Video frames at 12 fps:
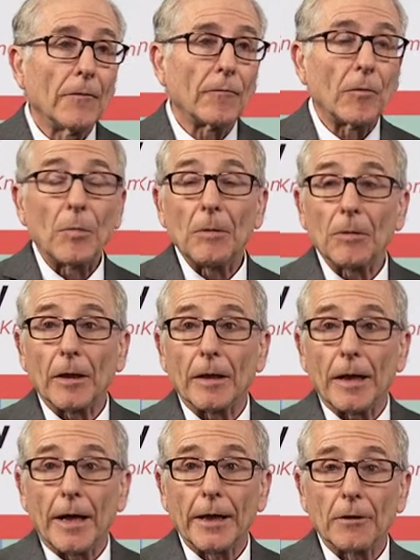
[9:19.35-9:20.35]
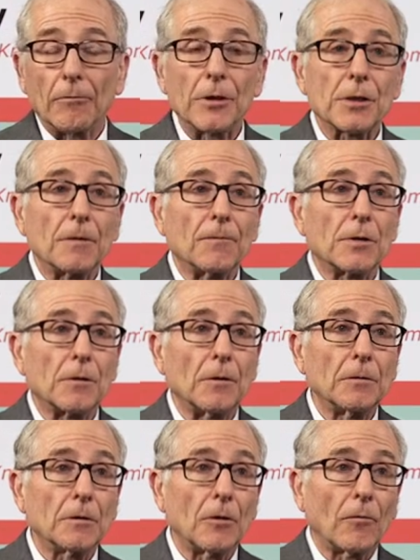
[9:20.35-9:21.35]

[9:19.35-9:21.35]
For people at higher risk of stroke,